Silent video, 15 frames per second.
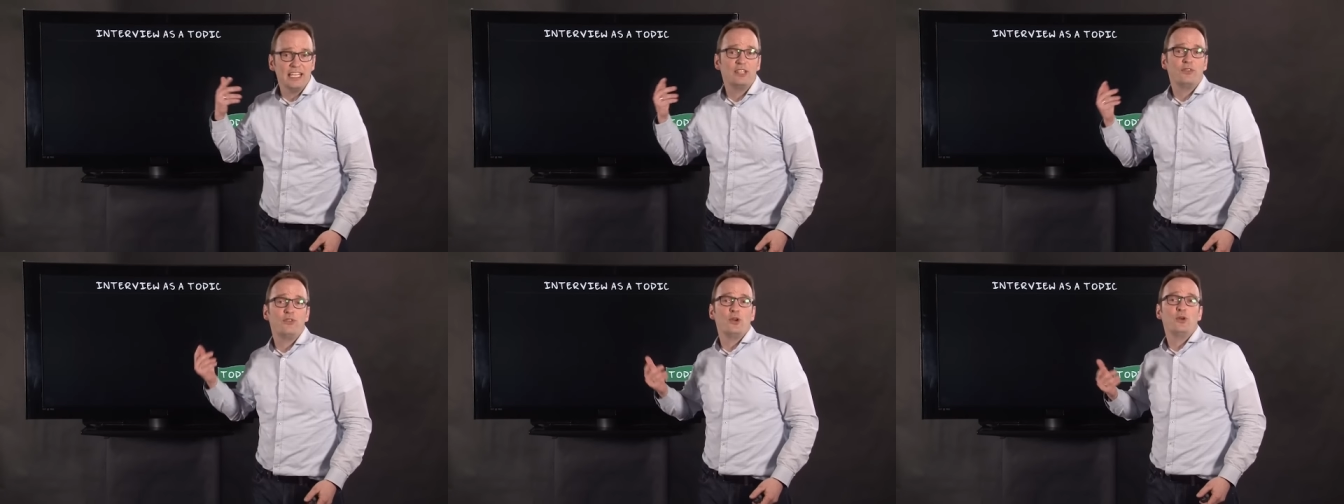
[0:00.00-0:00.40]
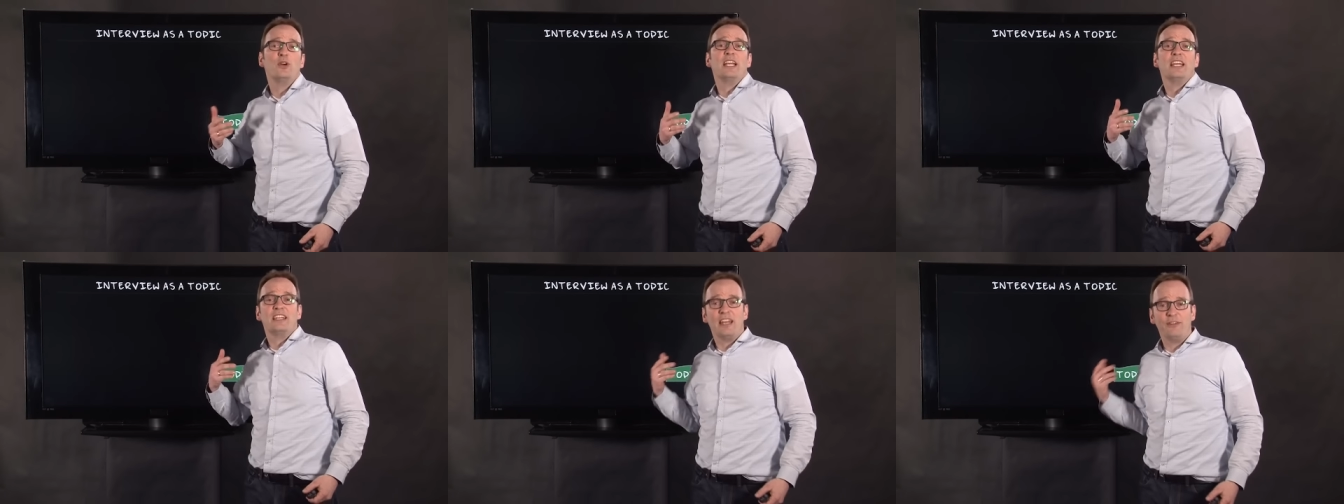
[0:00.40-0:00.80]
interview
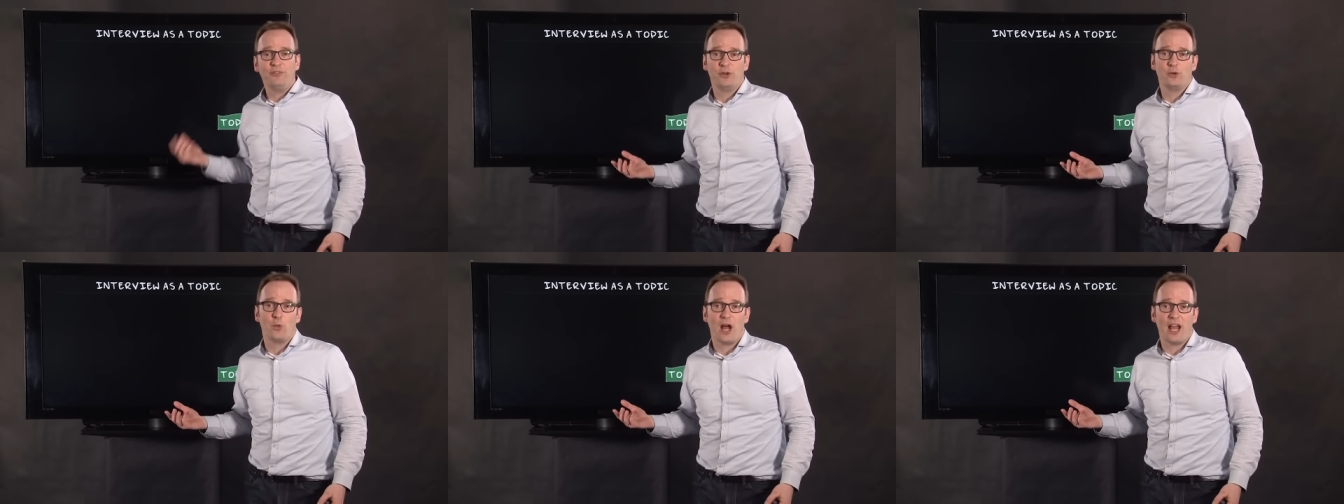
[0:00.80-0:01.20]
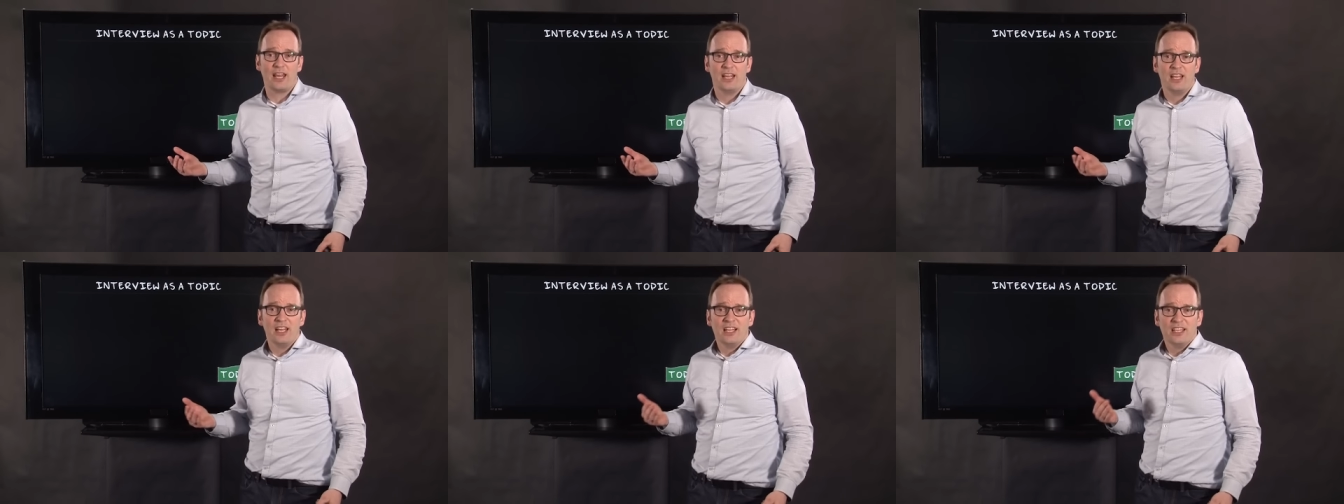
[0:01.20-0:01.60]
in a different
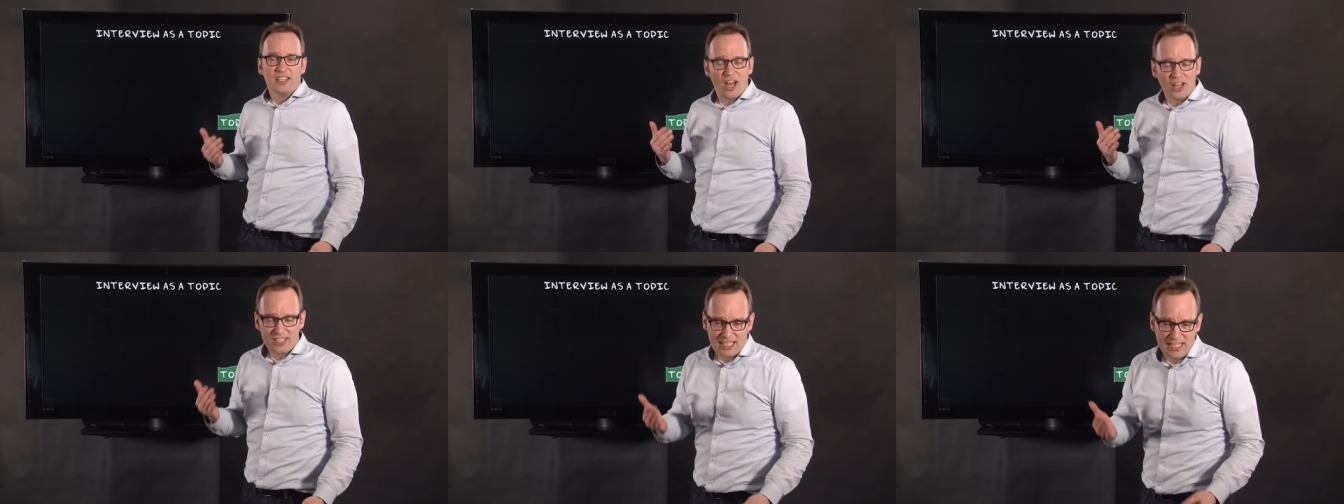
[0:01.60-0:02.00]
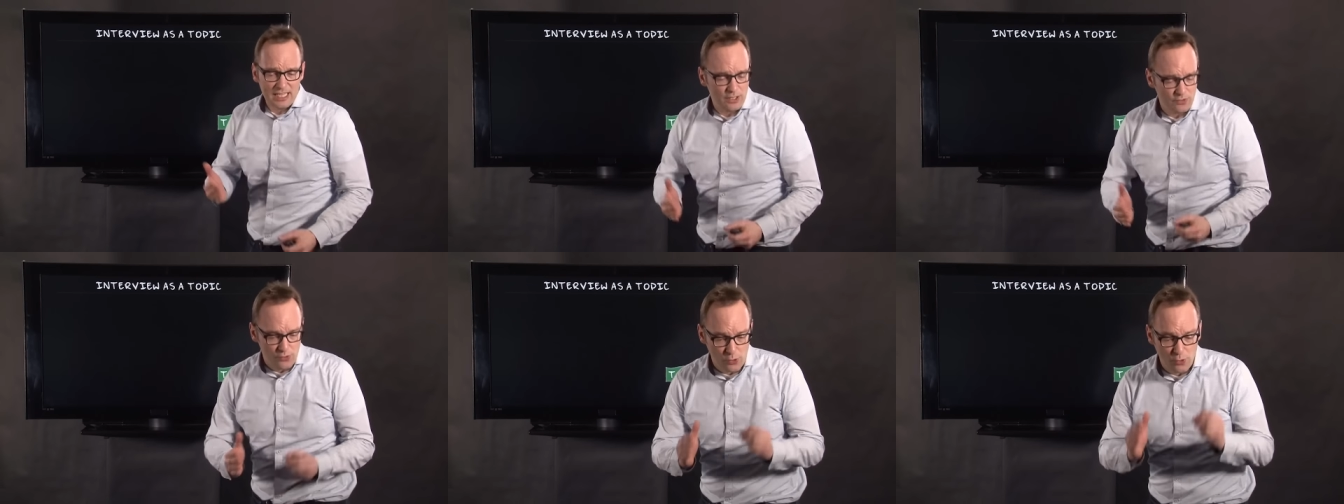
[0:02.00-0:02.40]
way. Not the
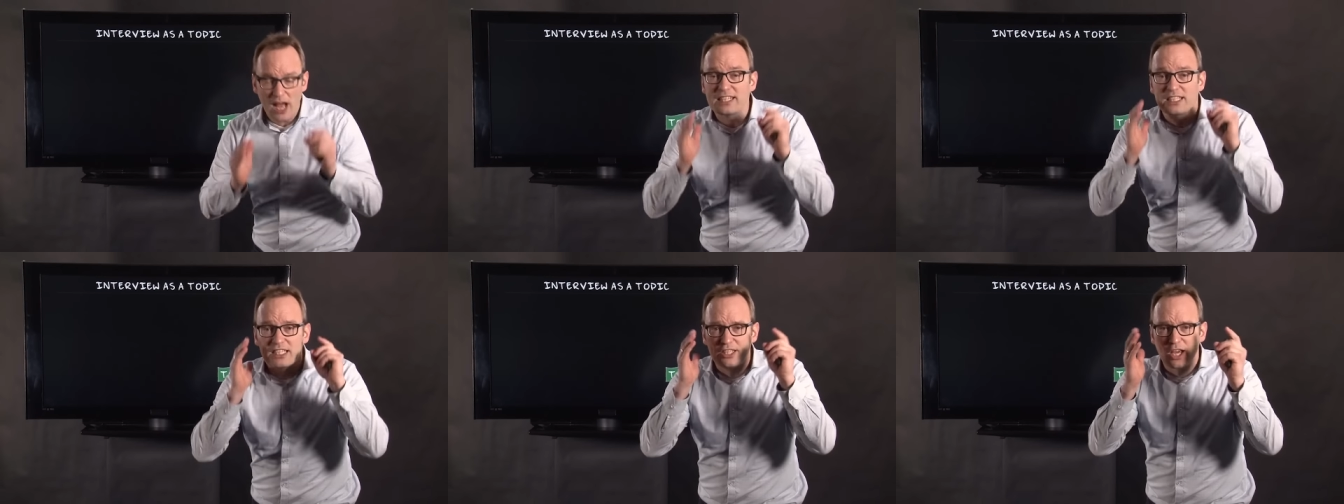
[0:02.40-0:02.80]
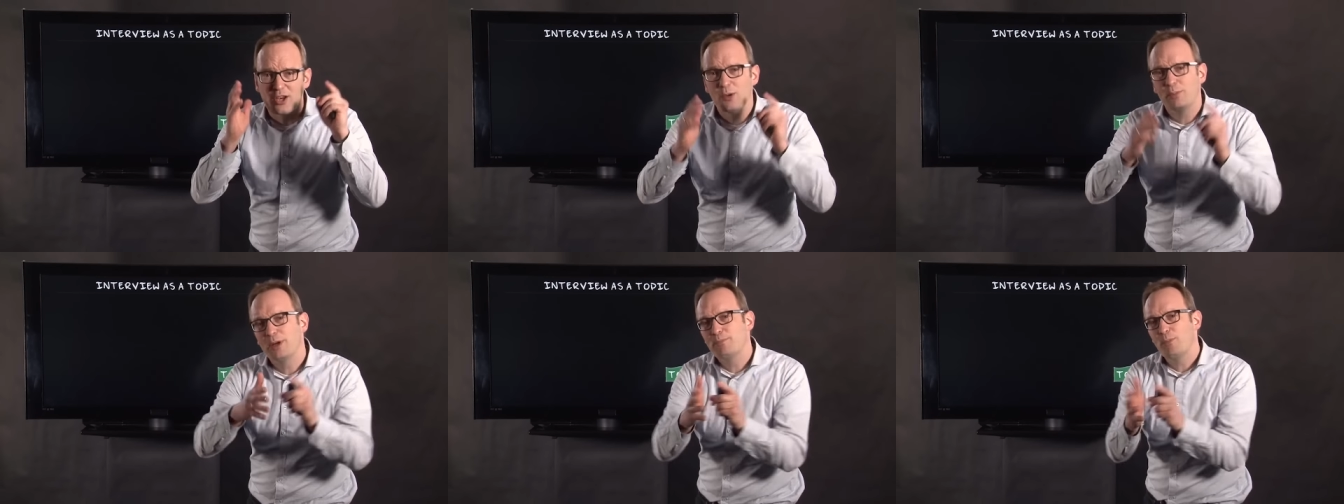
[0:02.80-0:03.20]
interview as a
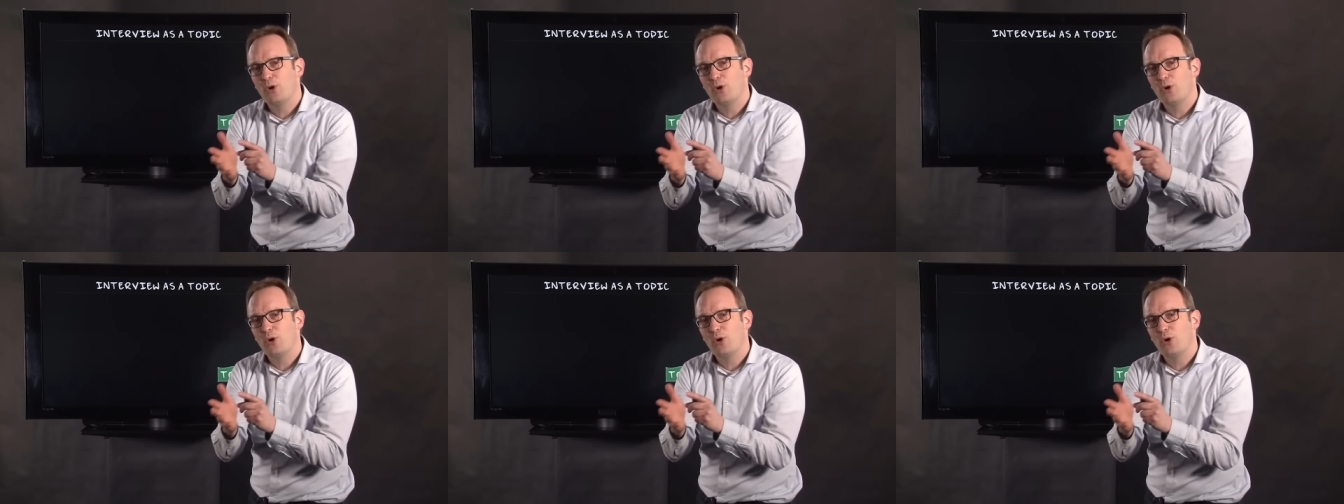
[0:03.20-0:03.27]
tunnel, but